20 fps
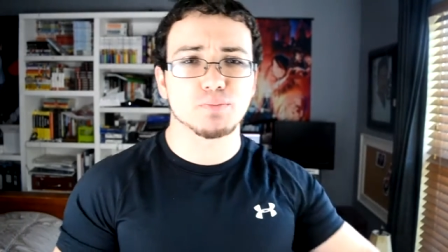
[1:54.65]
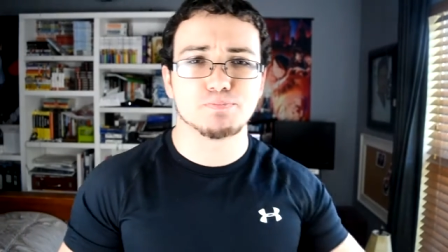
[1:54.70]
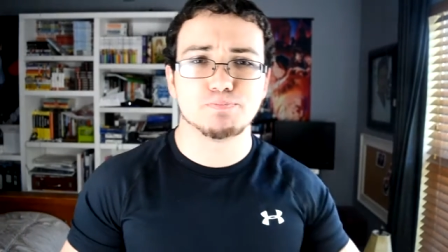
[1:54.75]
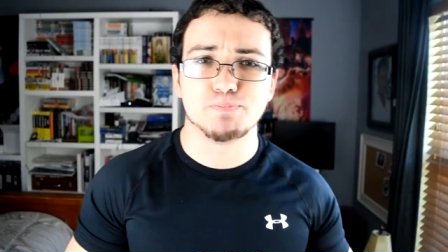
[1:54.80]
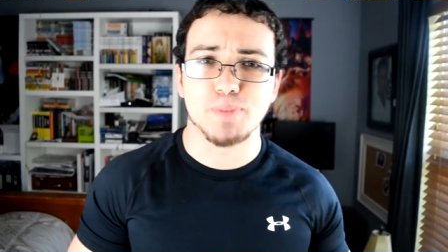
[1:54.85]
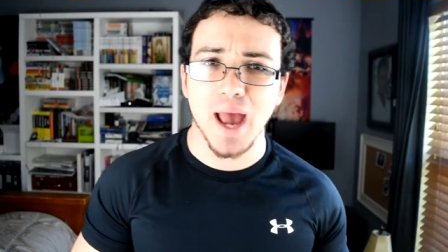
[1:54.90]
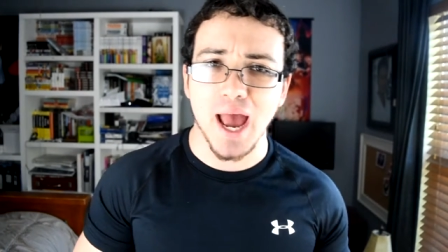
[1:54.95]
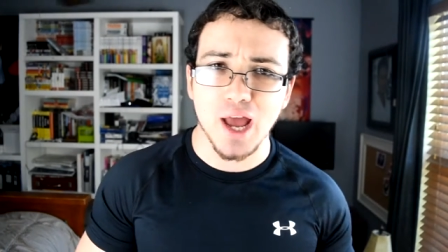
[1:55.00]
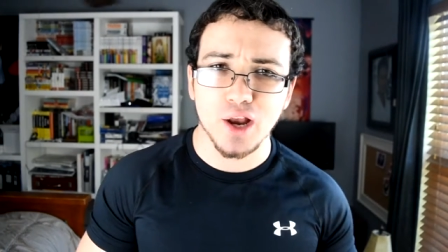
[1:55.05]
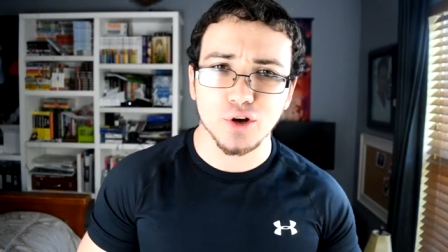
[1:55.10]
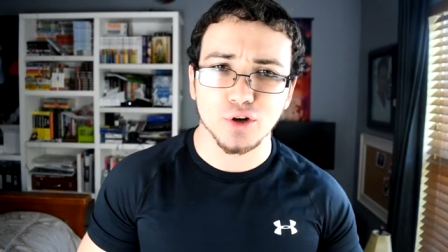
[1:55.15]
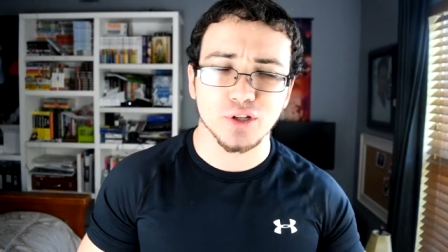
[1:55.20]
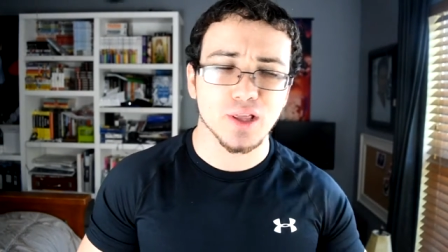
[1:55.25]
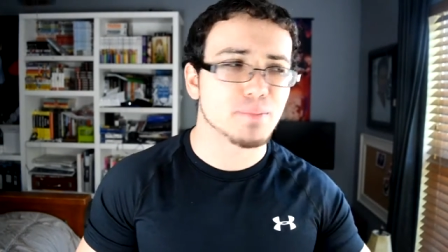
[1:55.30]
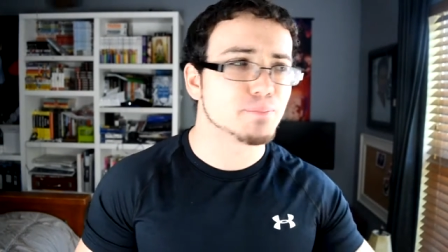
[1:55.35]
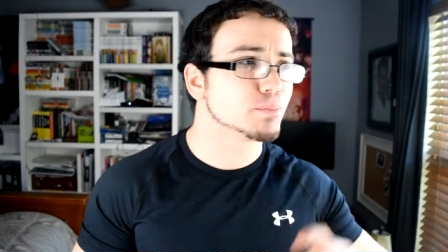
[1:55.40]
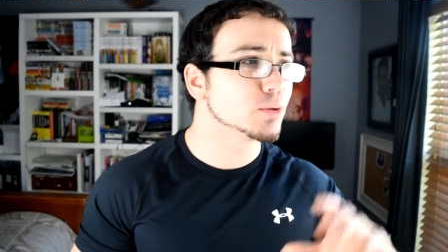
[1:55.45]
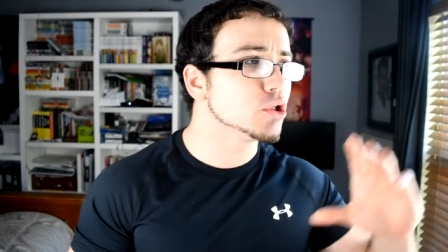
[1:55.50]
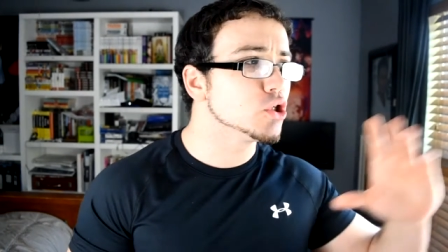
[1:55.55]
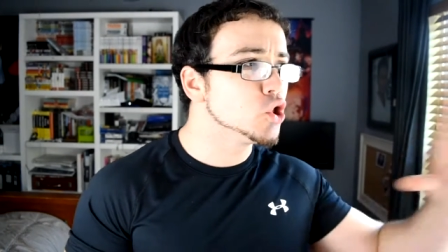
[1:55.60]
better than
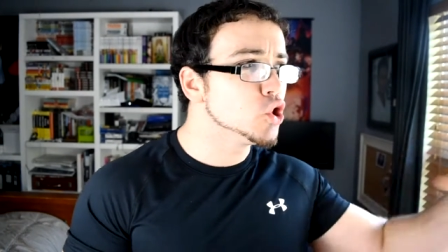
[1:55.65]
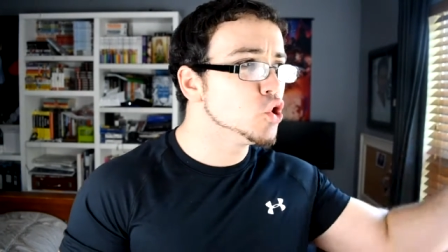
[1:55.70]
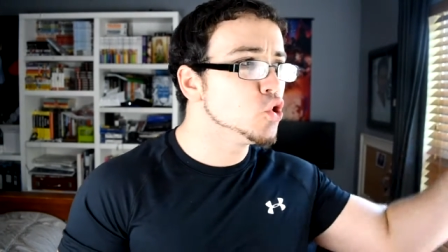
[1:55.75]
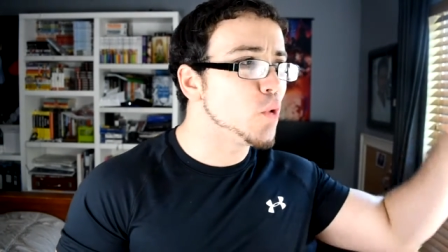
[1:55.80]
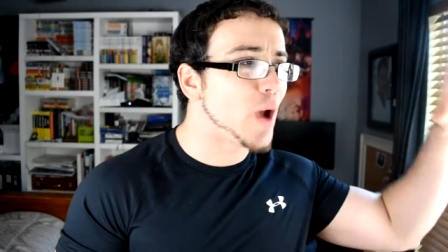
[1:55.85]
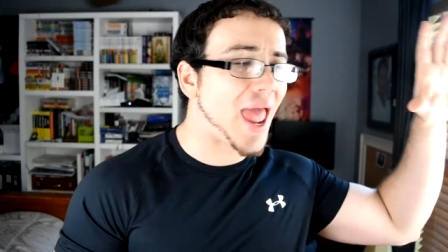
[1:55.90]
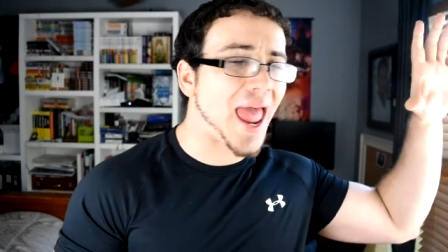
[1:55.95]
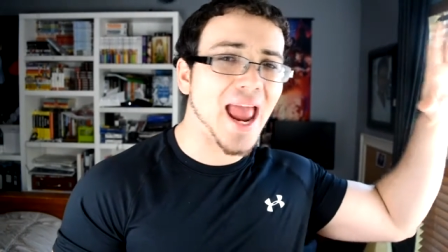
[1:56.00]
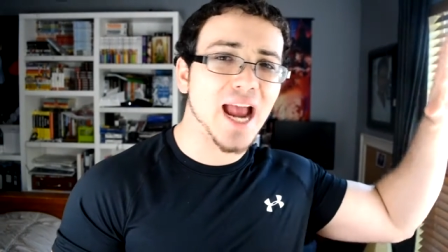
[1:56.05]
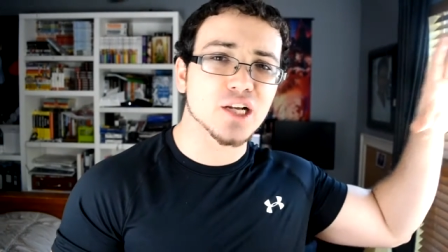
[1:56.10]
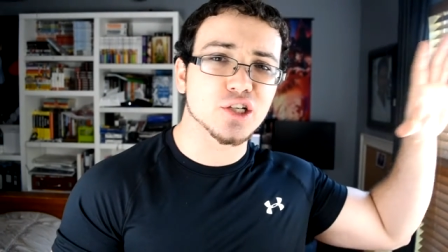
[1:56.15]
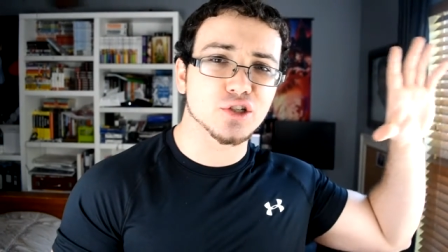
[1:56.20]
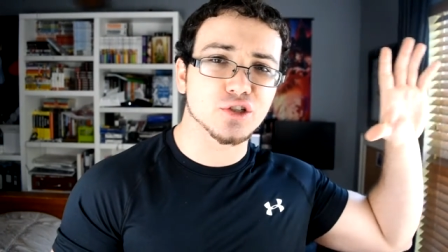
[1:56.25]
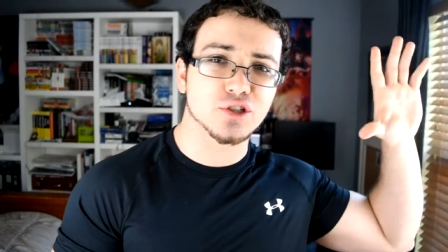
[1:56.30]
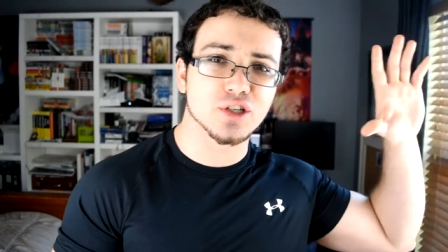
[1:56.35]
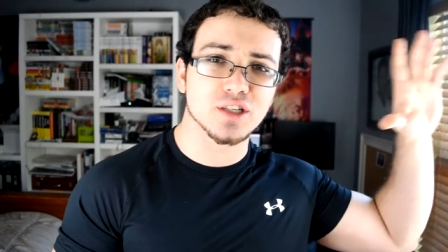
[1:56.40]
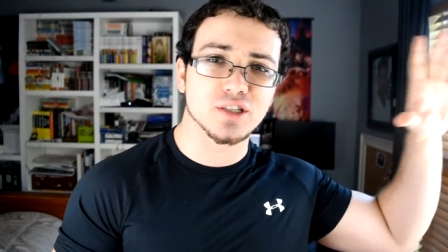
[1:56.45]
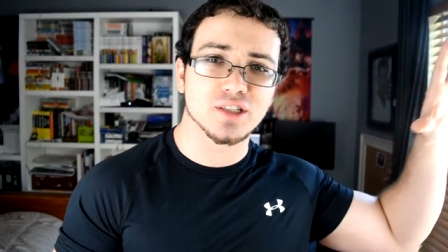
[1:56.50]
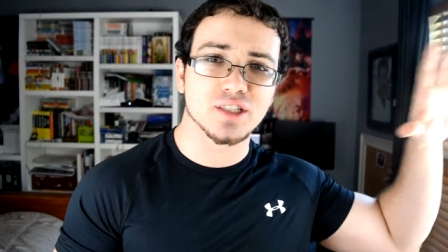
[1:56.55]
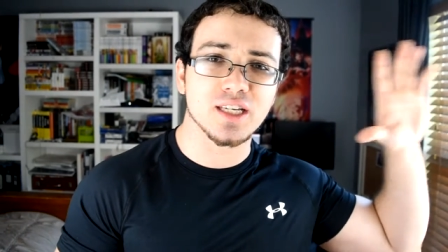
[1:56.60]
Blue
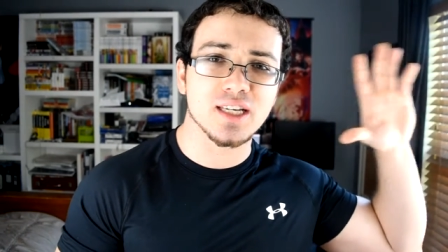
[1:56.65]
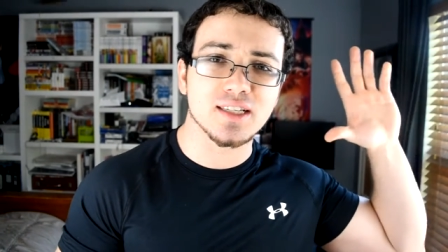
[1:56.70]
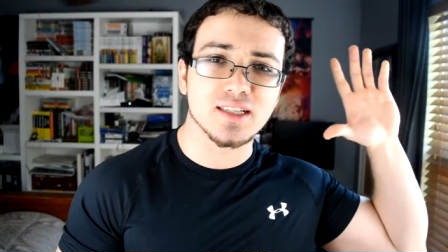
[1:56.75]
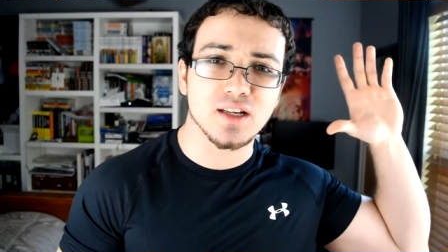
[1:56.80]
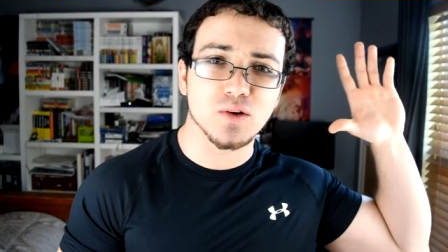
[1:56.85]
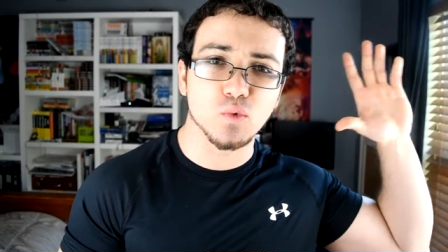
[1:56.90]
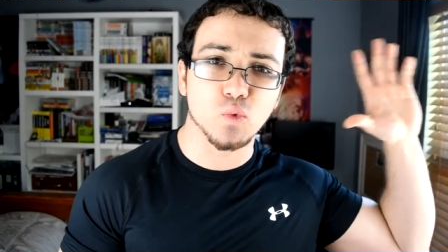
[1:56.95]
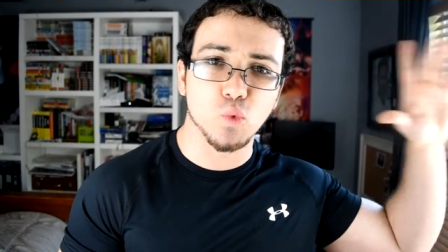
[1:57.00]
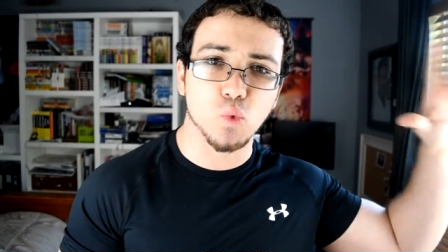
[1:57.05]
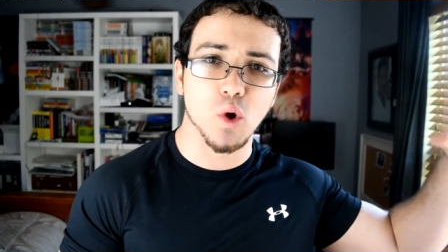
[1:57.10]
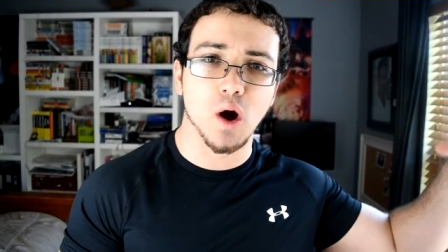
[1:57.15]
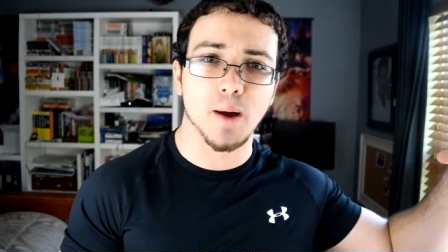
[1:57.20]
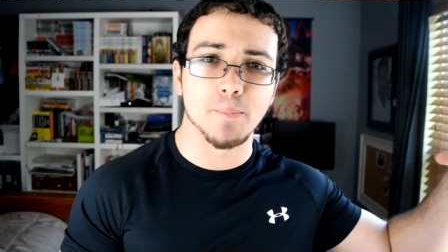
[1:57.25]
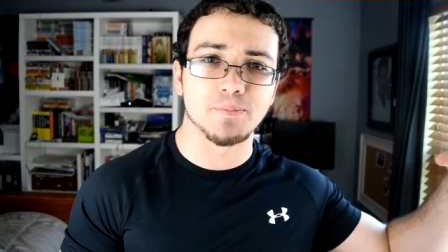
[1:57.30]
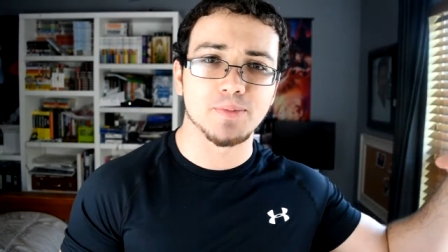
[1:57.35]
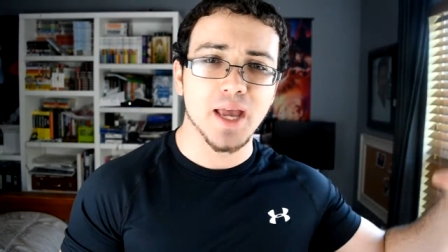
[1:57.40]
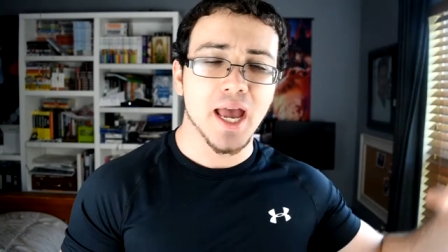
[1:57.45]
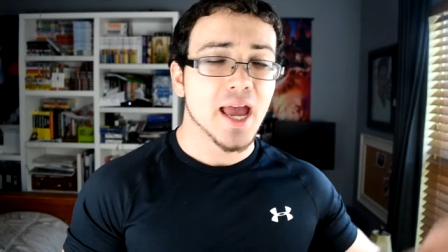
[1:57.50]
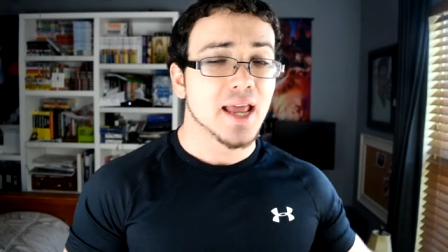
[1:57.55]
Exorcist Season 1.